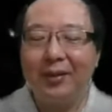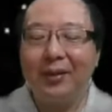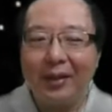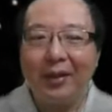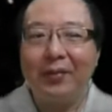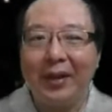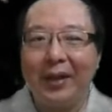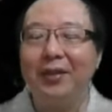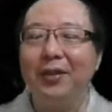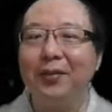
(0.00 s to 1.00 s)
have an
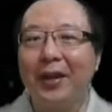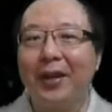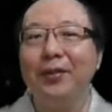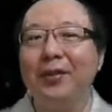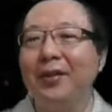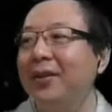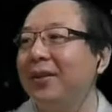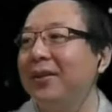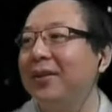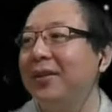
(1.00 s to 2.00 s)
idea of how
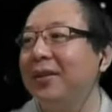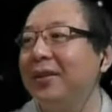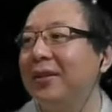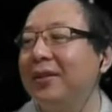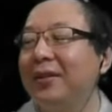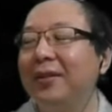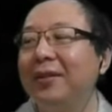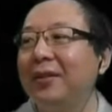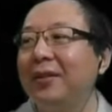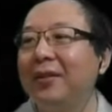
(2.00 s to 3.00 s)
the
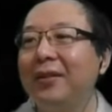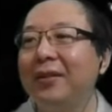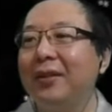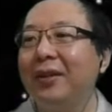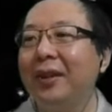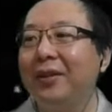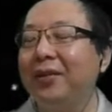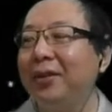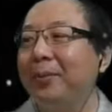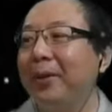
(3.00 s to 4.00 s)

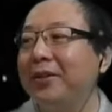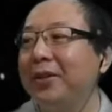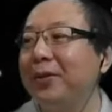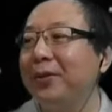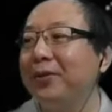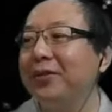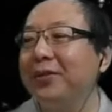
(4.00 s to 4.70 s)
algorithm actually goes.